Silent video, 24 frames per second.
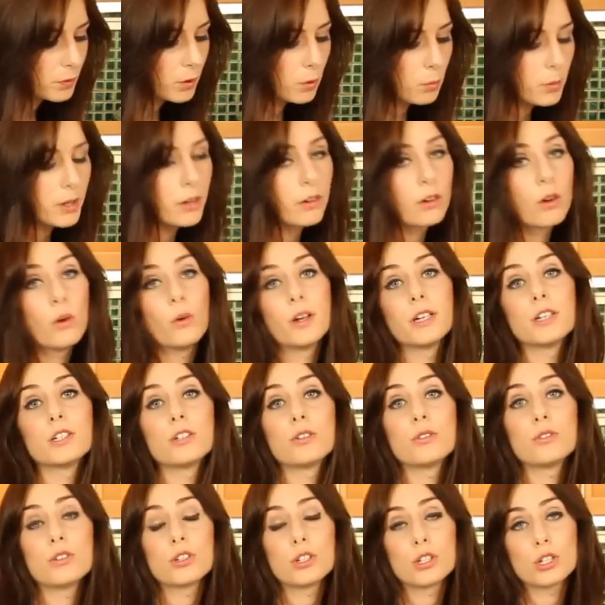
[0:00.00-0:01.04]
we are going
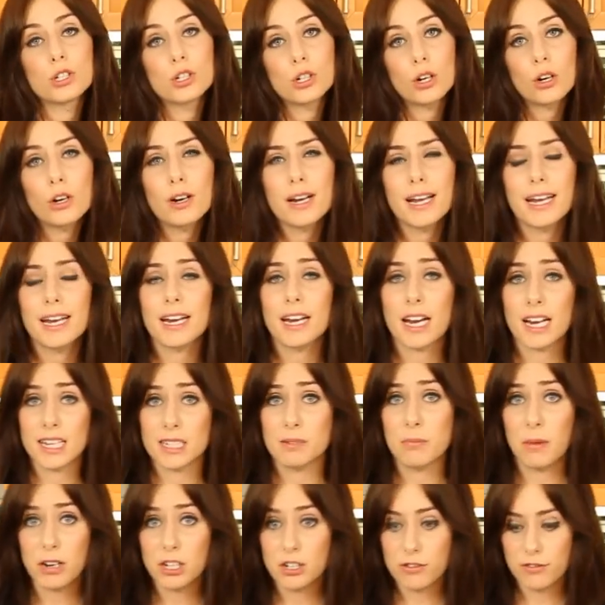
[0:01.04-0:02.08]
to stir in as
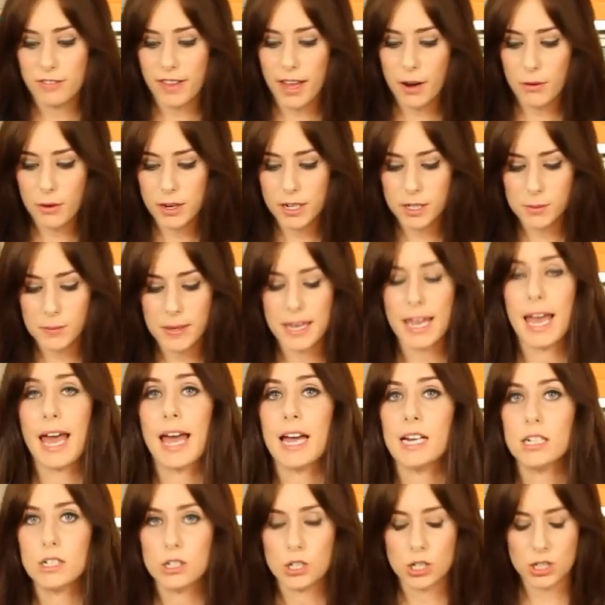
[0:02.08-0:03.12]
much flour as we
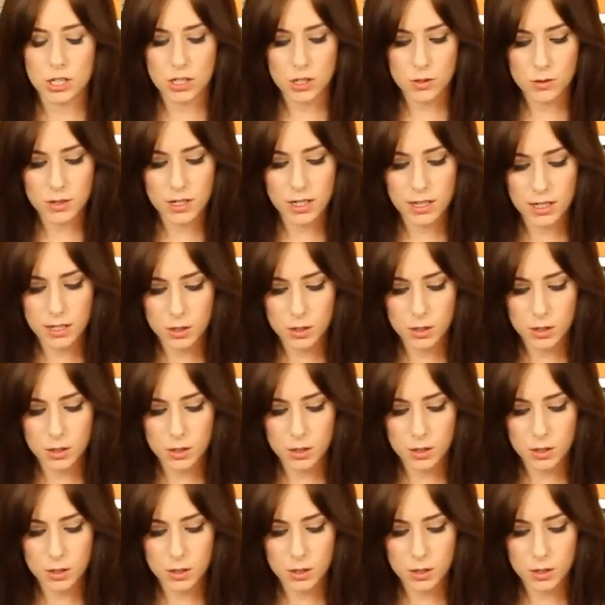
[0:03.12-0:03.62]
can, just using